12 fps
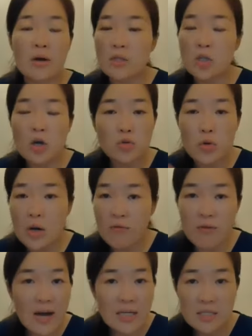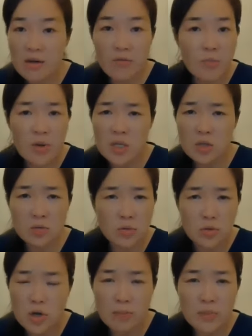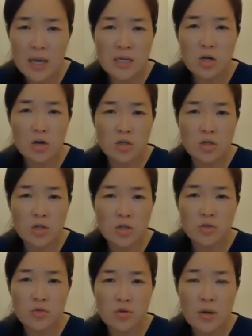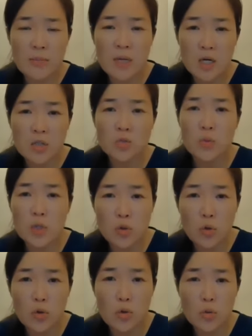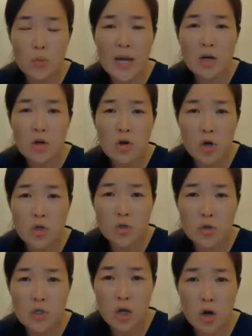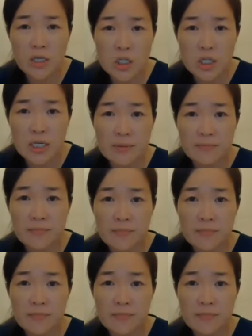not to advise everybody to drop the anti-cholesterol drug because we don't know, we cannot control the condition.